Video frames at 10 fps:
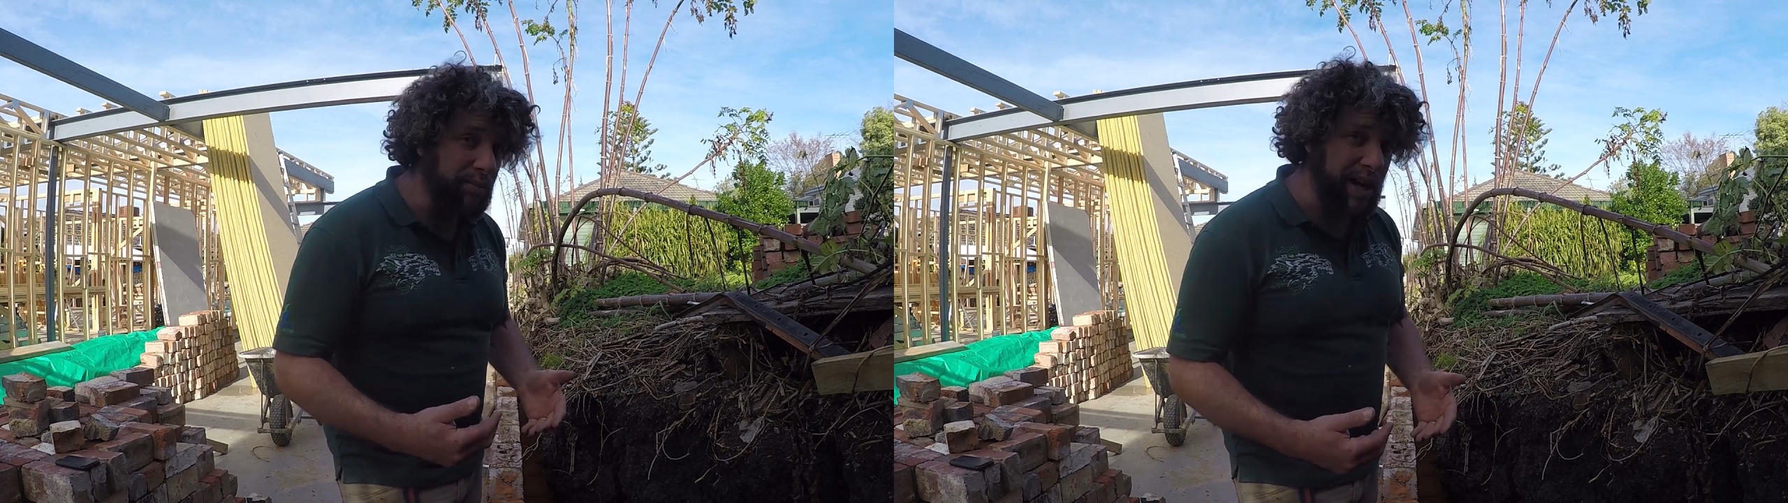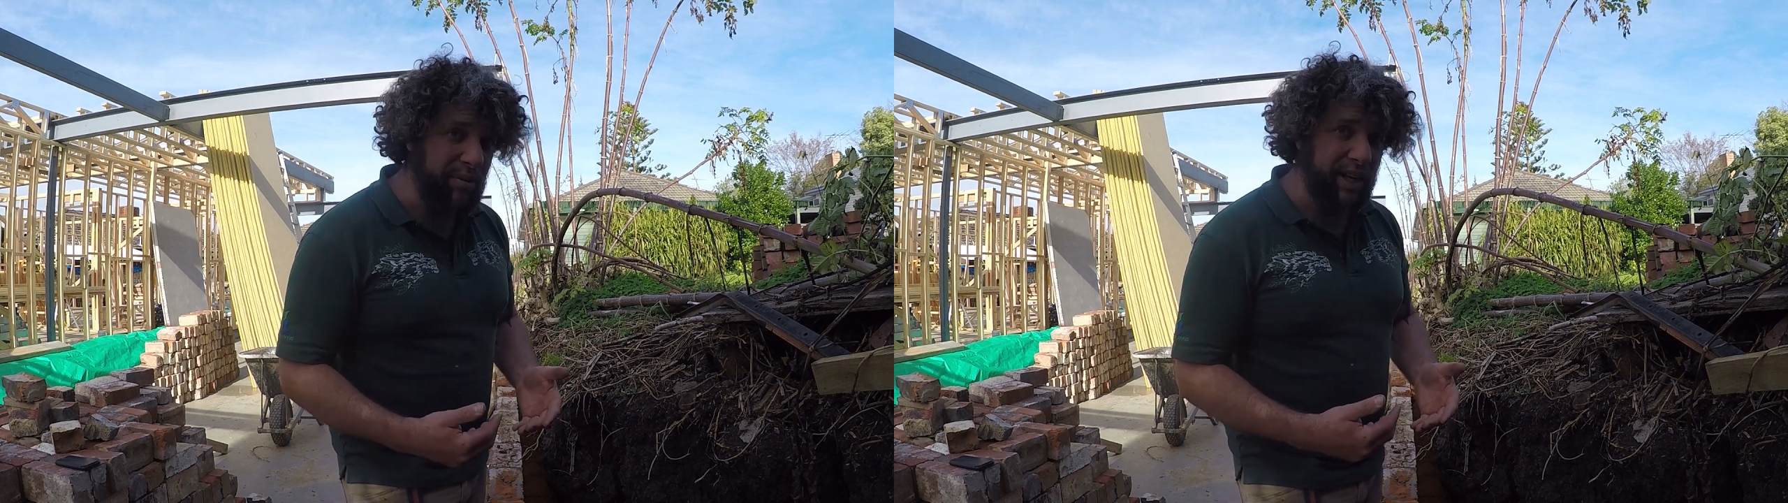going
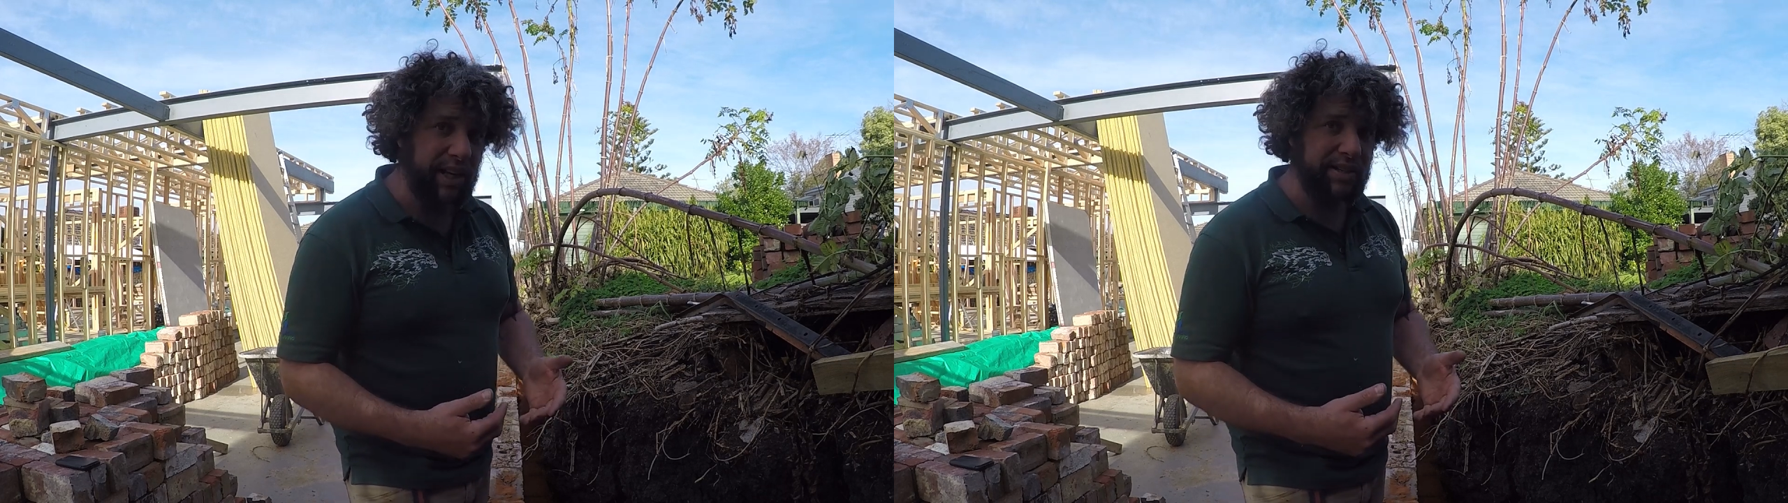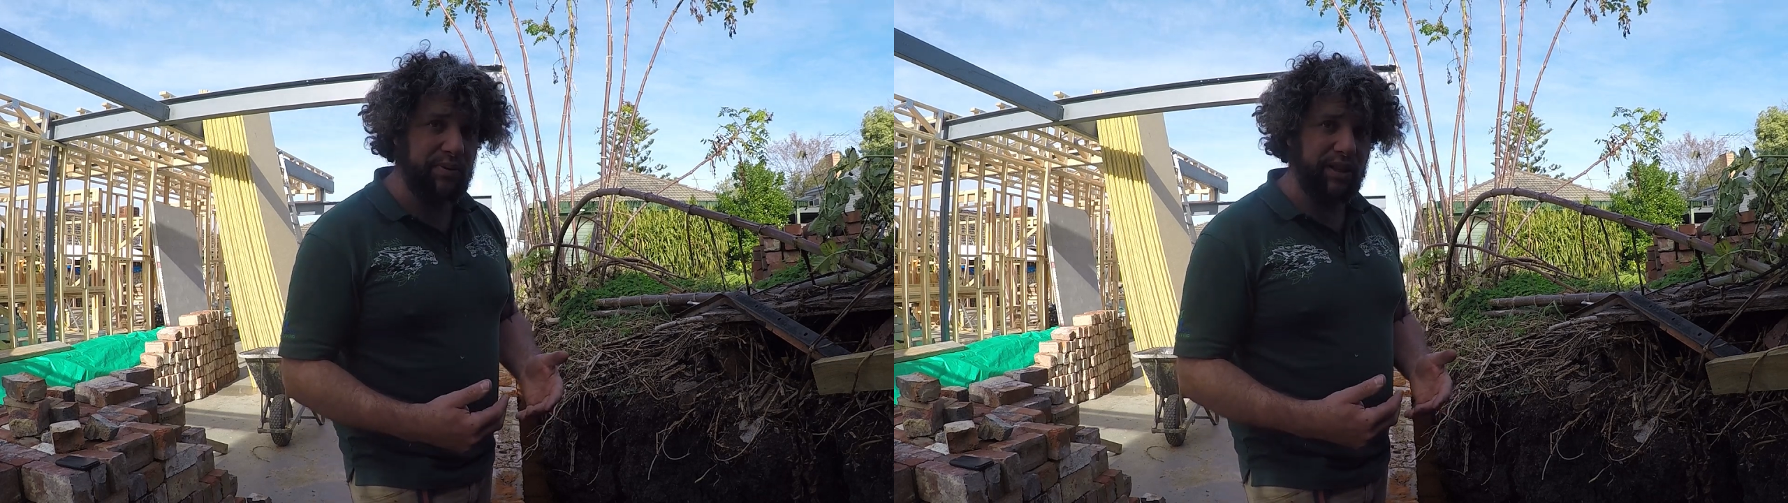to be able to
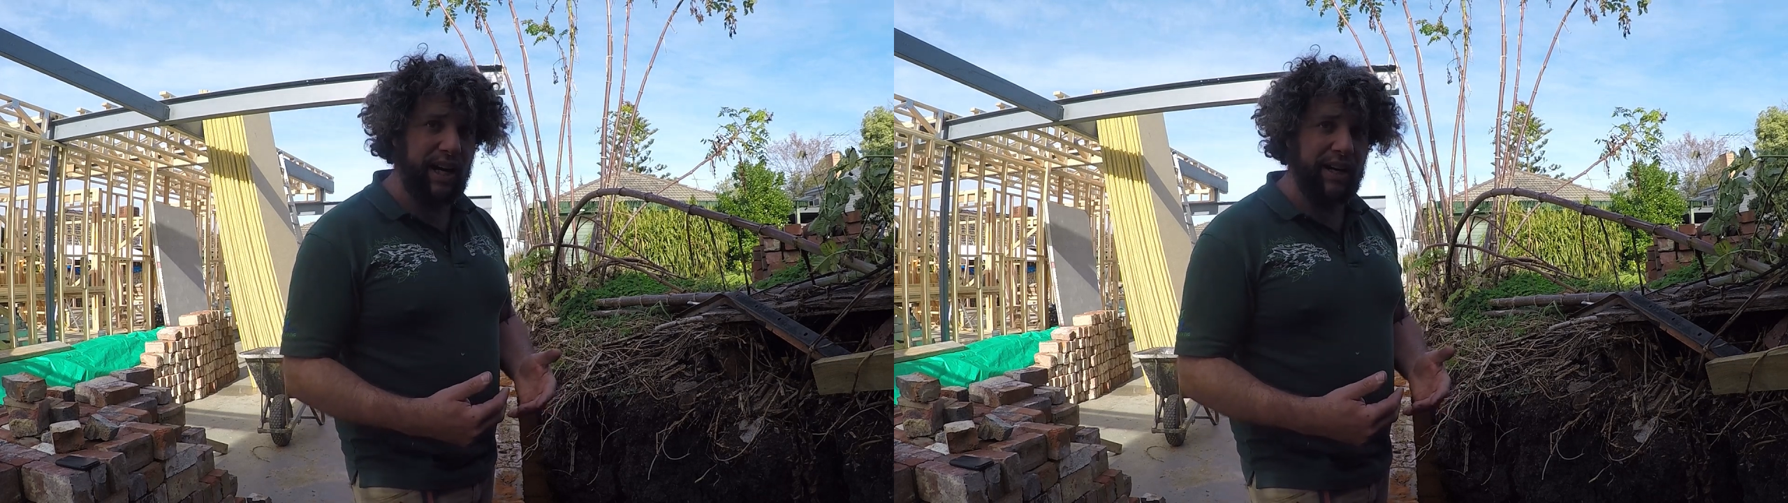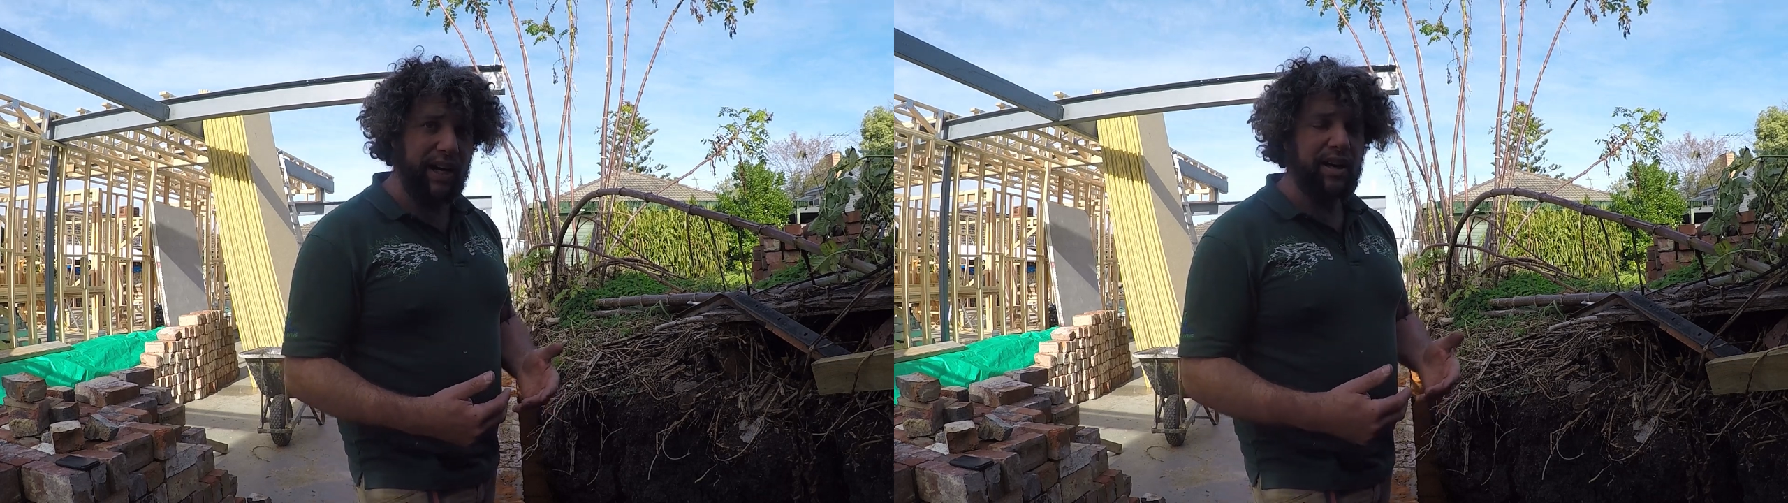get to it
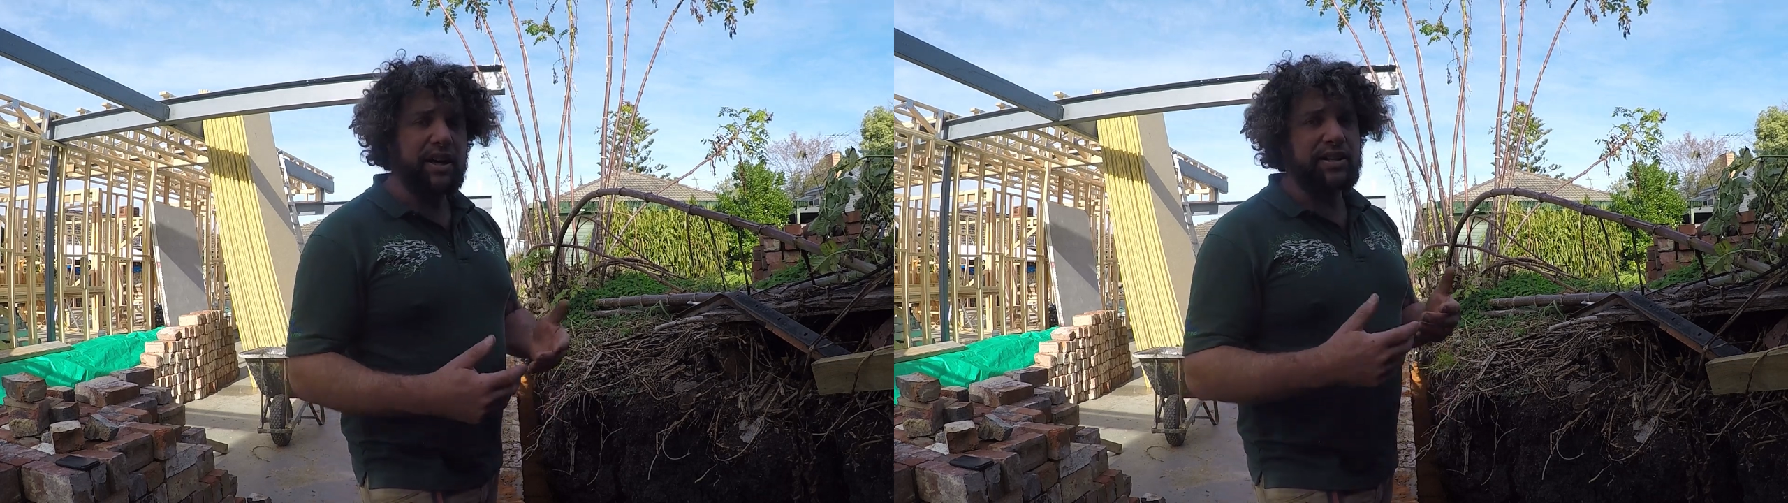later,